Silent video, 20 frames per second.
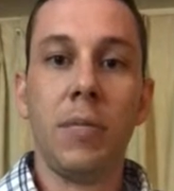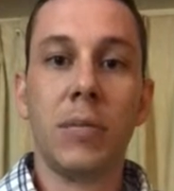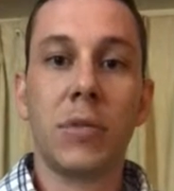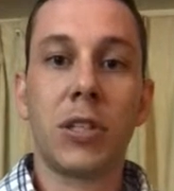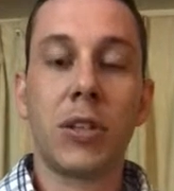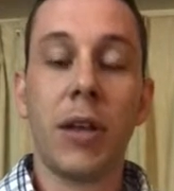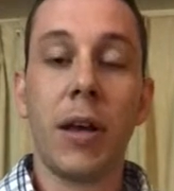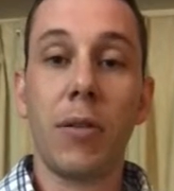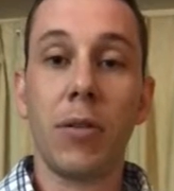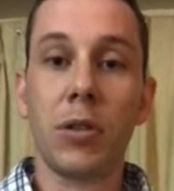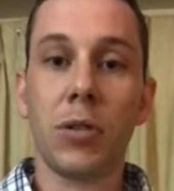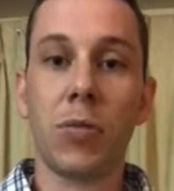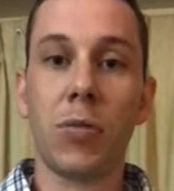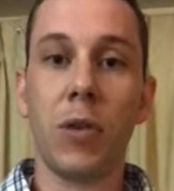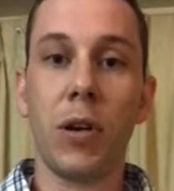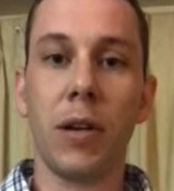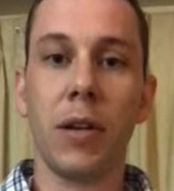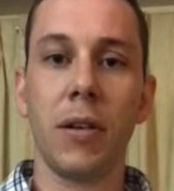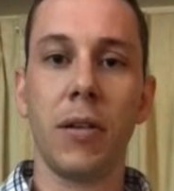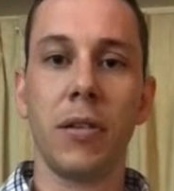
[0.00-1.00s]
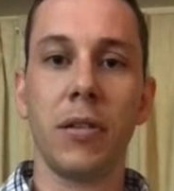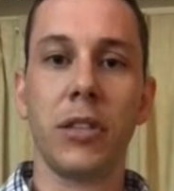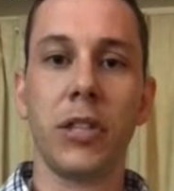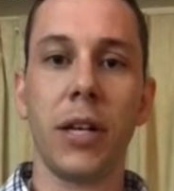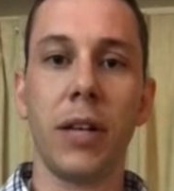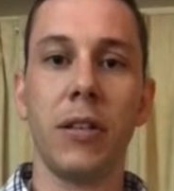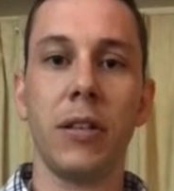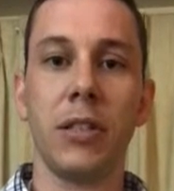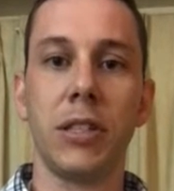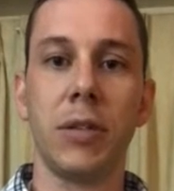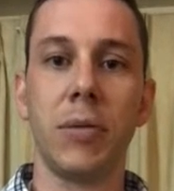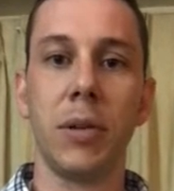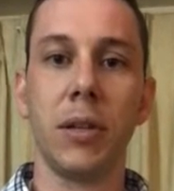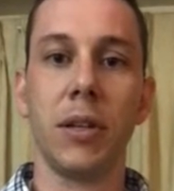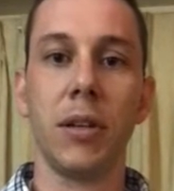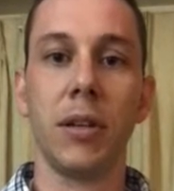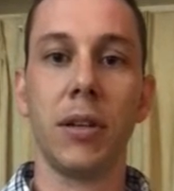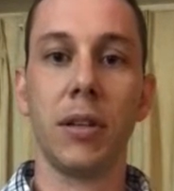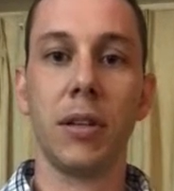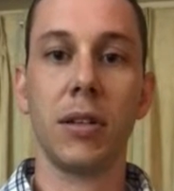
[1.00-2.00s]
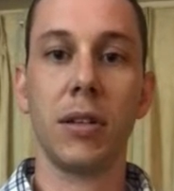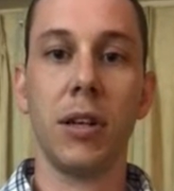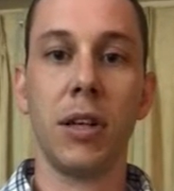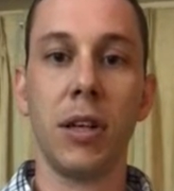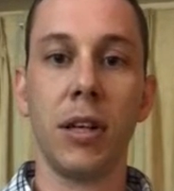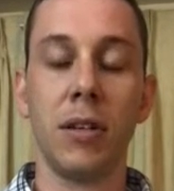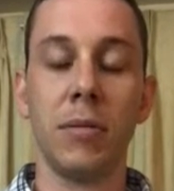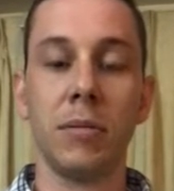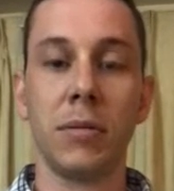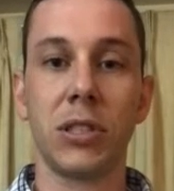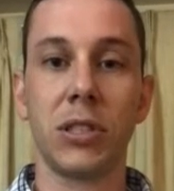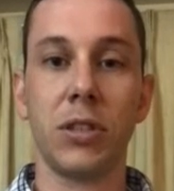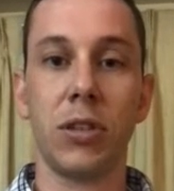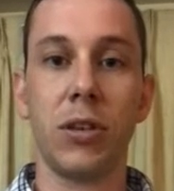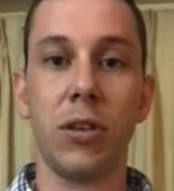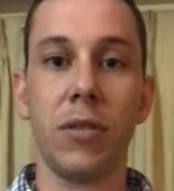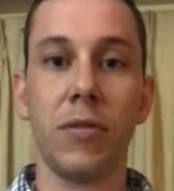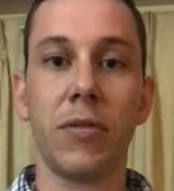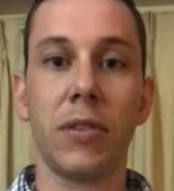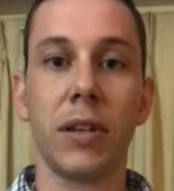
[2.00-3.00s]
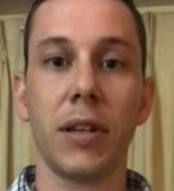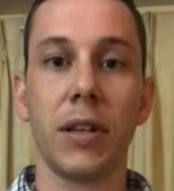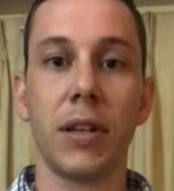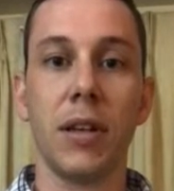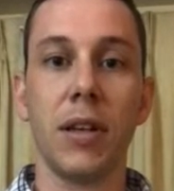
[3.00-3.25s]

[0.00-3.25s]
So that was one challenge that we solved.